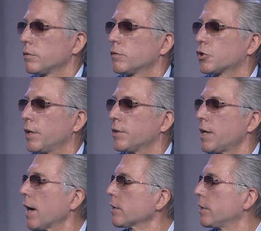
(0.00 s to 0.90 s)

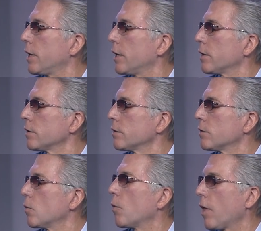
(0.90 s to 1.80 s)
transact the data
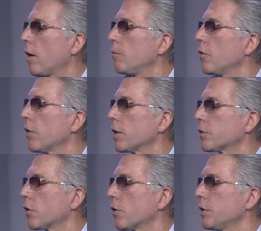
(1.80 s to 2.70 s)
without moving it,
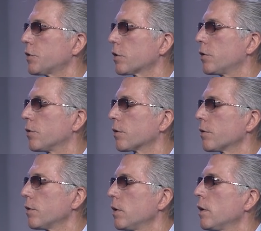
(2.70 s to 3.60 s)
totally secure,
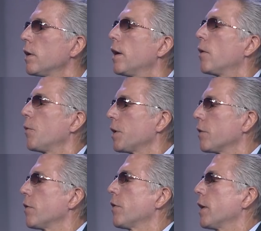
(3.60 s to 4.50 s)
and we
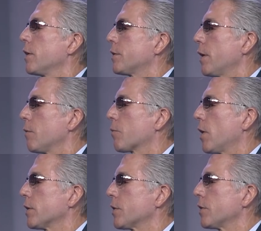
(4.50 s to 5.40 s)
give you the end-to-end
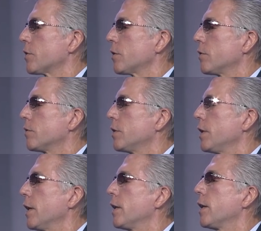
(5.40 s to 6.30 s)
process.
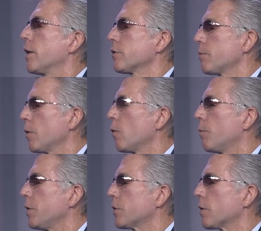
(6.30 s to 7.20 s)
The announcement will
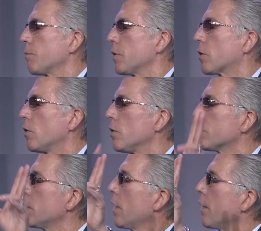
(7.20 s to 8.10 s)
be something
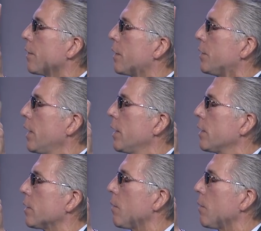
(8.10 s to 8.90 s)
called the Data